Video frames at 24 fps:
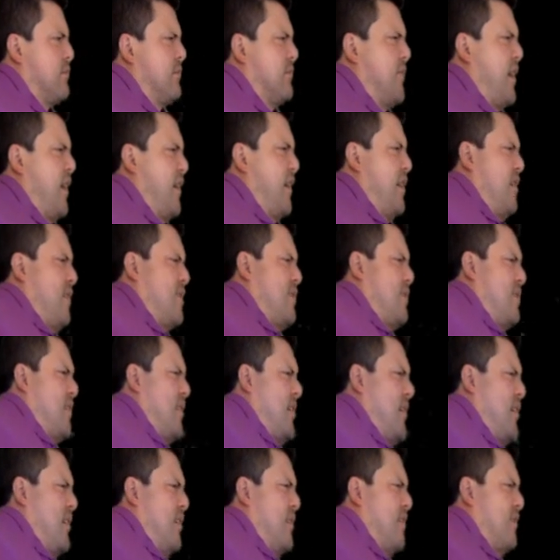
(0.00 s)
How do you
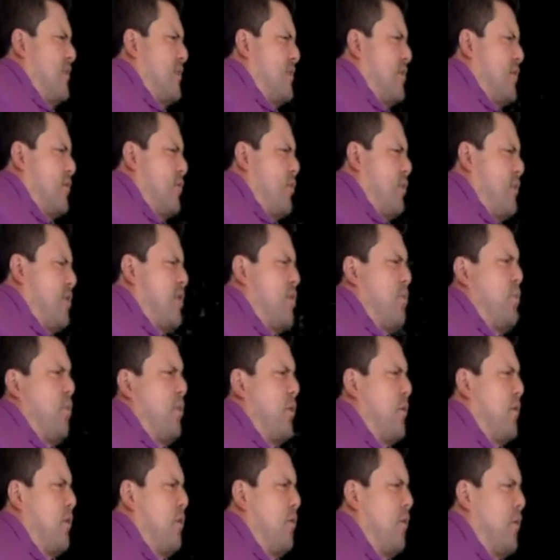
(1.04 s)
say, what's the
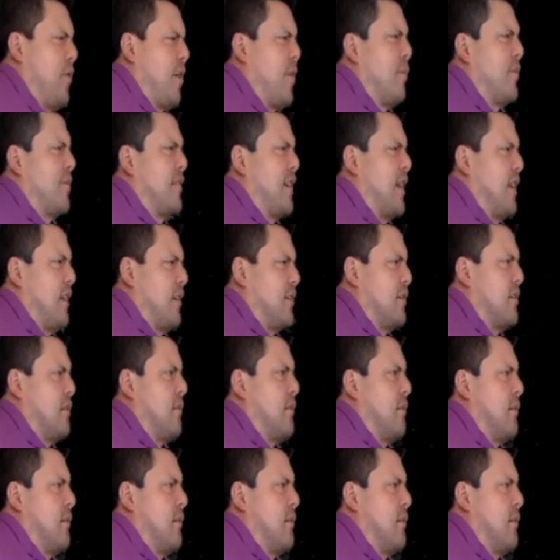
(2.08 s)
plural for hepatitis?